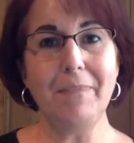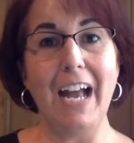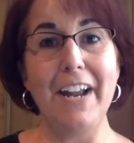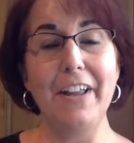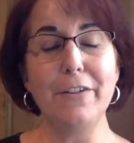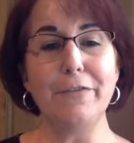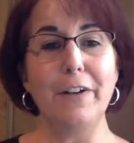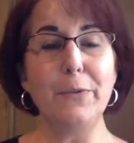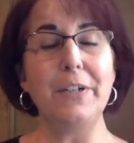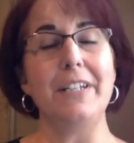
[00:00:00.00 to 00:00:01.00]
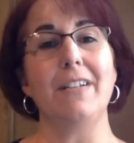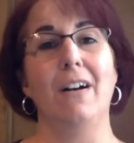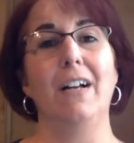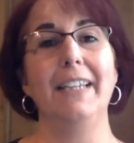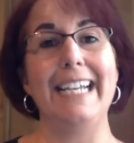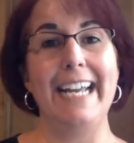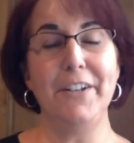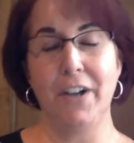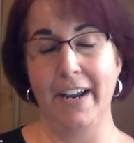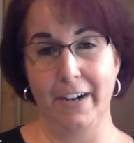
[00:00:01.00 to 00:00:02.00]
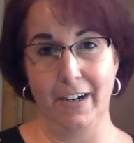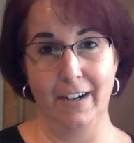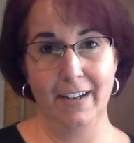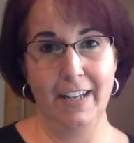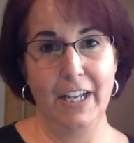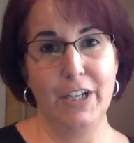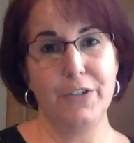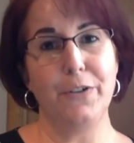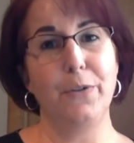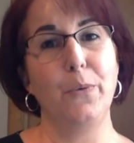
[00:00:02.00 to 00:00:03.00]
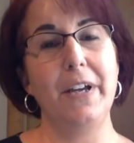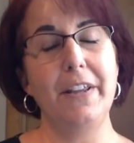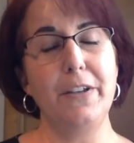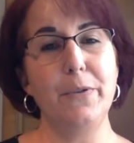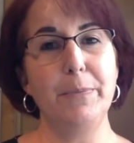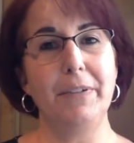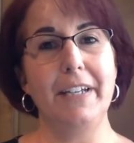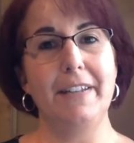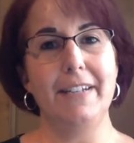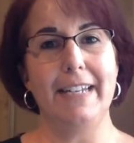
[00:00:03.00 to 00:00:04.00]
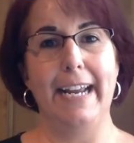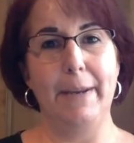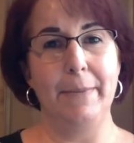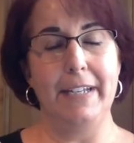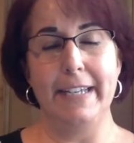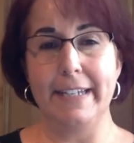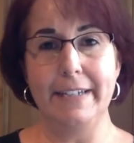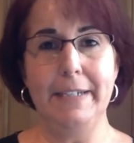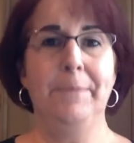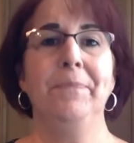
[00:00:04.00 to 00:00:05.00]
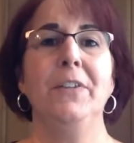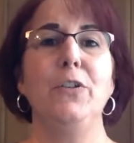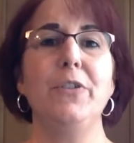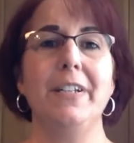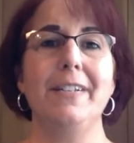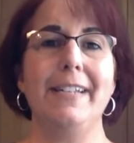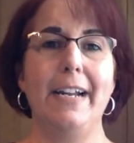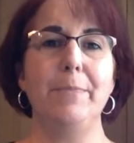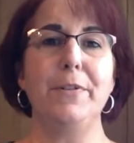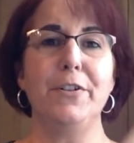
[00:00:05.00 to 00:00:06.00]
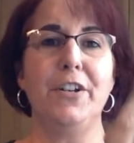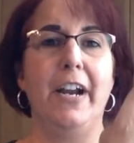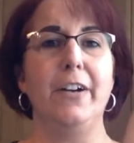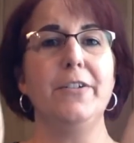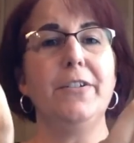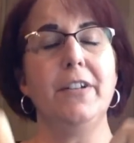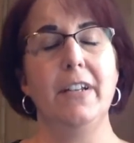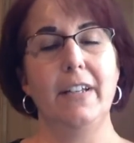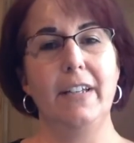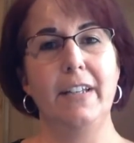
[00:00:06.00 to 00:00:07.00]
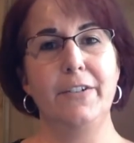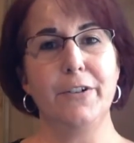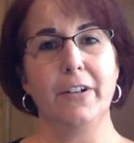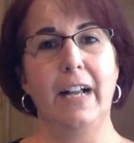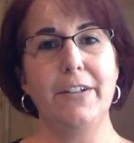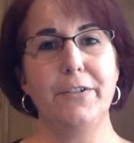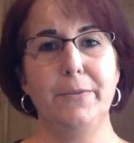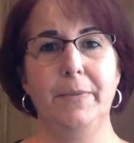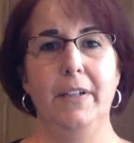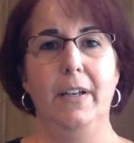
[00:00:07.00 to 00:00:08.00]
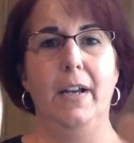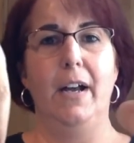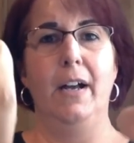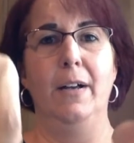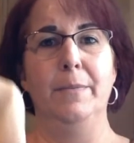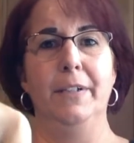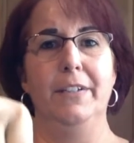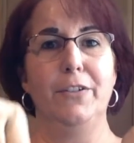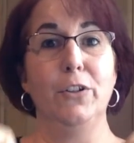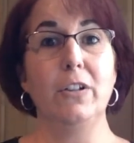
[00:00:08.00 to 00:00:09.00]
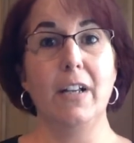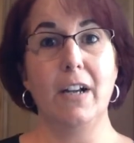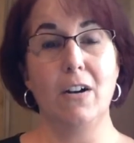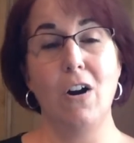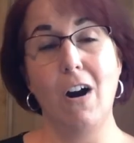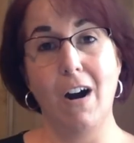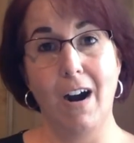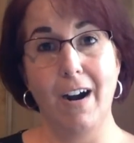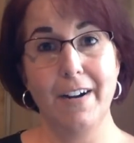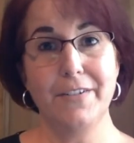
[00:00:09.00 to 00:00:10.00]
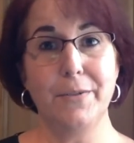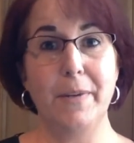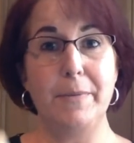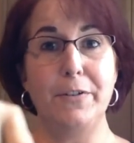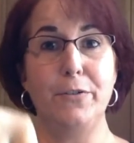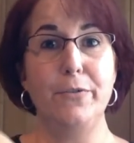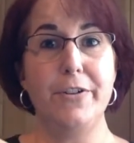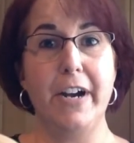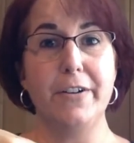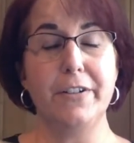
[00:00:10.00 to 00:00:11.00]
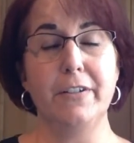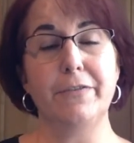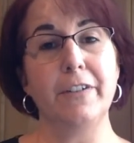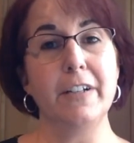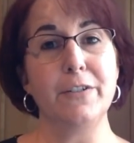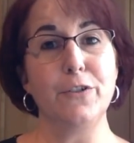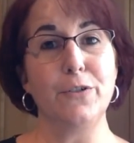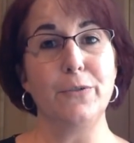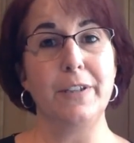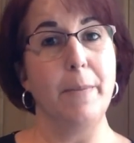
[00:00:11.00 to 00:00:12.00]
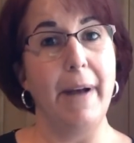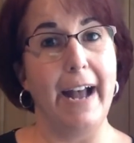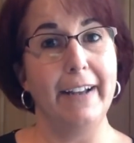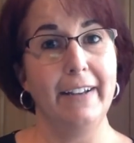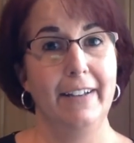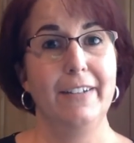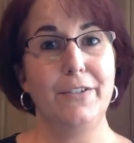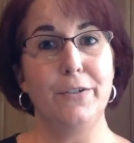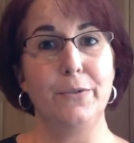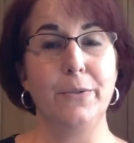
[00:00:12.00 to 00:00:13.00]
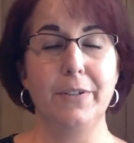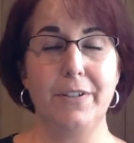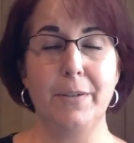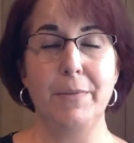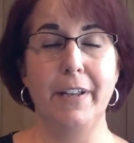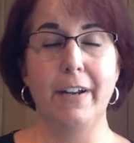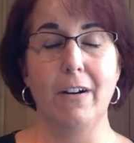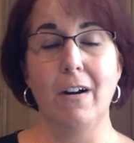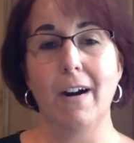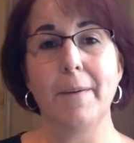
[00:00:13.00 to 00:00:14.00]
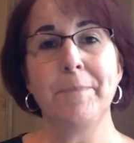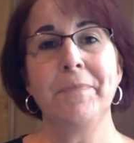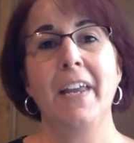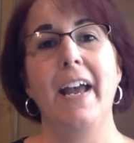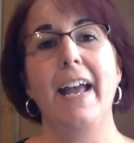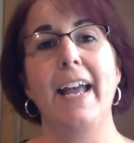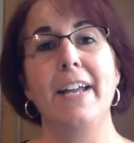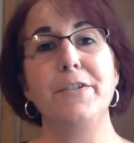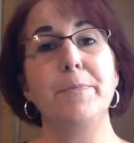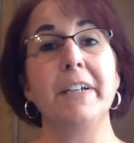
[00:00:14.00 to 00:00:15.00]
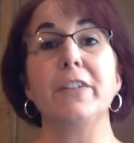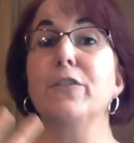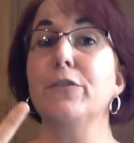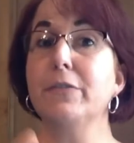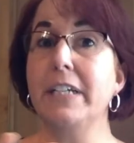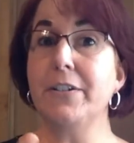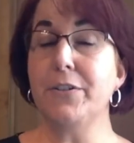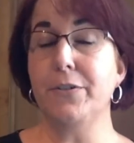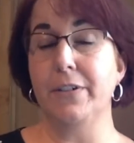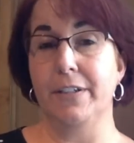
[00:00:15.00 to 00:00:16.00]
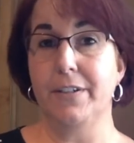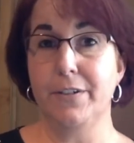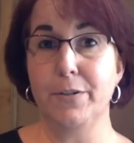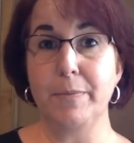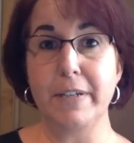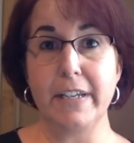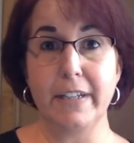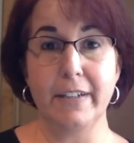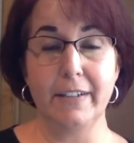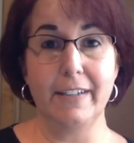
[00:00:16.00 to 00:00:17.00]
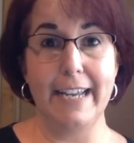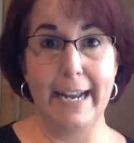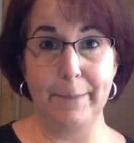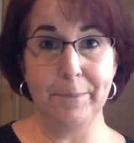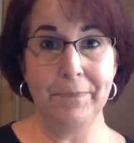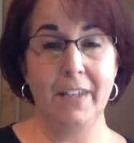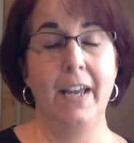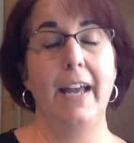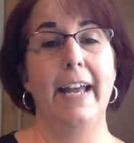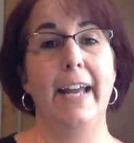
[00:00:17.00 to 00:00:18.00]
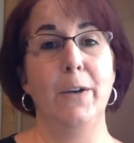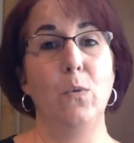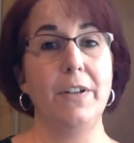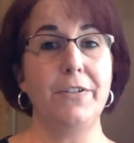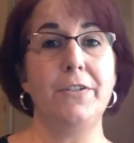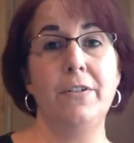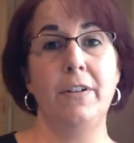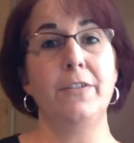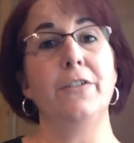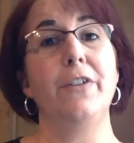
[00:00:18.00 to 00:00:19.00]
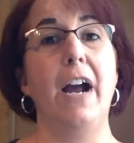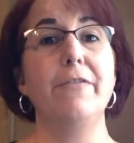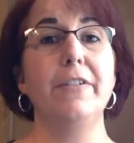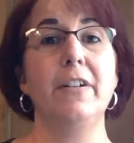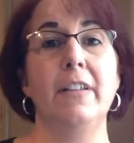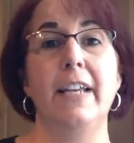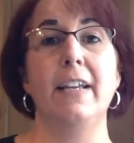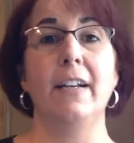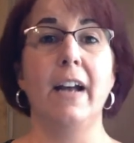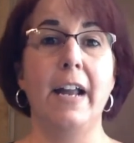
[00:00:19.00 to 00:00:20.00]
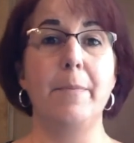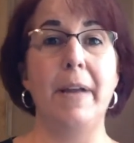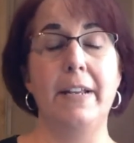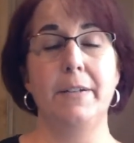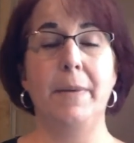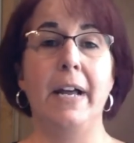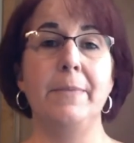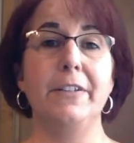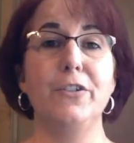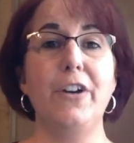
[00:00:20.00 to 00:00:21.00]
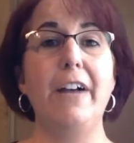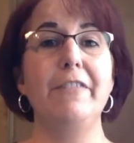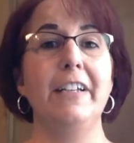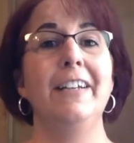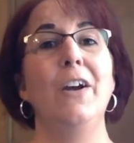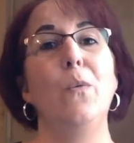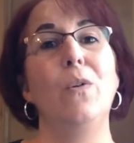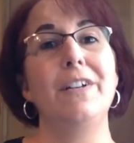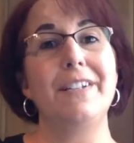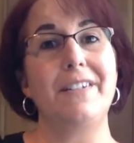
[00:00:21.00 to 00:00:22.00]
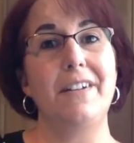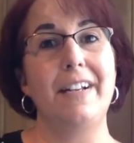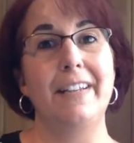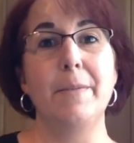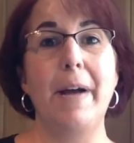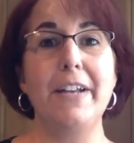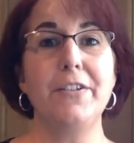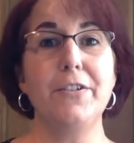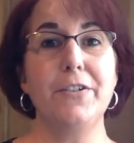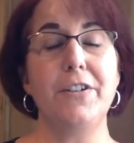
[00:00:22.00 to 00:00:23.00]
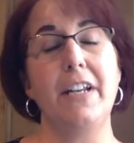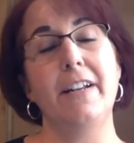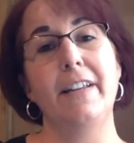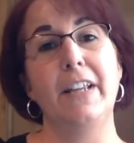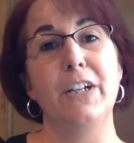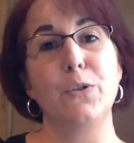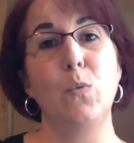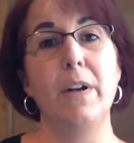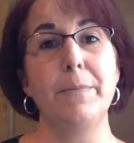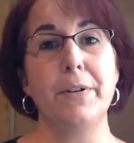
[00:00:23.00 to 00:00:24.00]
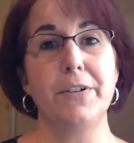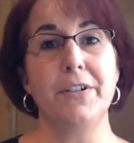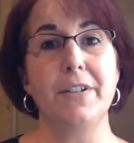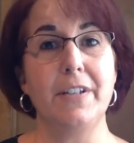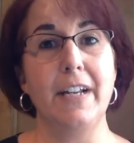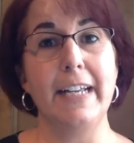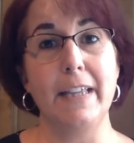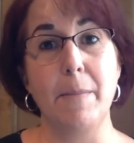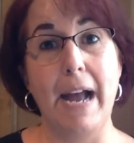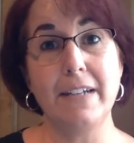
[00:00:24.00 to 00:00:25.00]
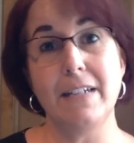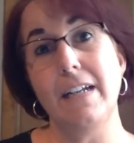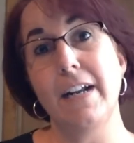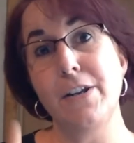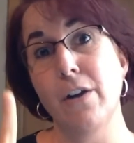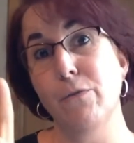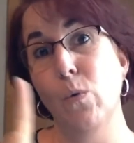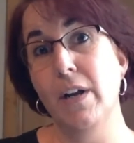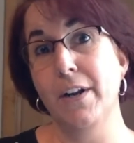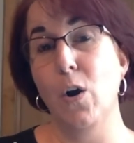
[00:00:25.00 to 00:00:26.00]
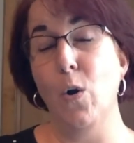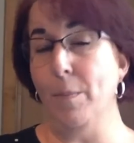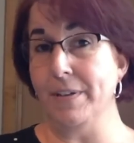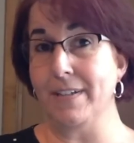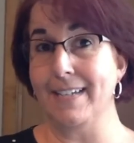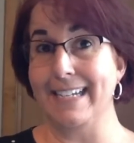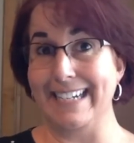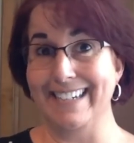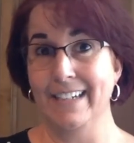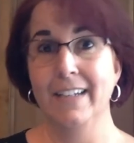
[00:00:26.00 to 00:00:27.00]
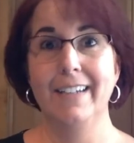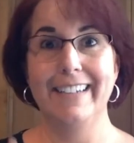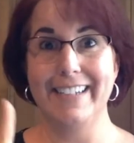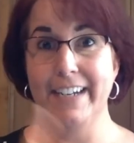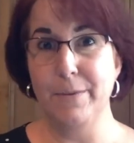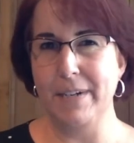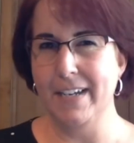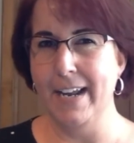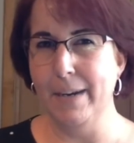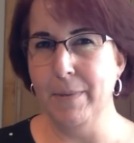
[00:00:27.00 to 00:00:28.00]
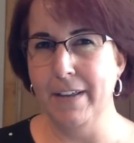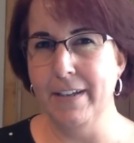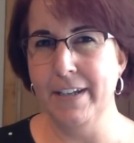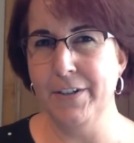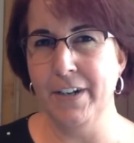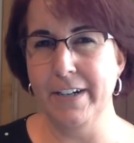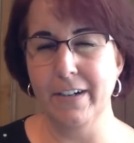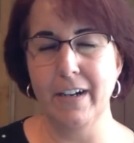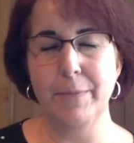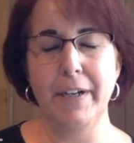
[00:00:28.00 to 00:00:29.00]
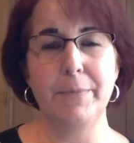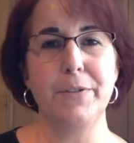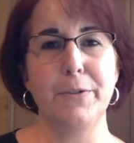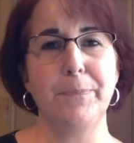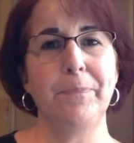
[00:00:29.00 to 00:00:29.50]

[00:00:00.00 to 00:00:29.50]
Another fun one is called the Hitchhiker. So the way that you would play this game is you can set up your chairs in your classroom um, to look like a car. So maybe two chairs in the front and two in the back to simulate a car. And you pick three students to begin the game. And one student is the driver, and they can kind of pantomime that they're driving. One is sitting in the passenger seat, and then there's one person sitting in the back seat, and you have one open seat that's going to be taken by the hitchhiker coming up soon.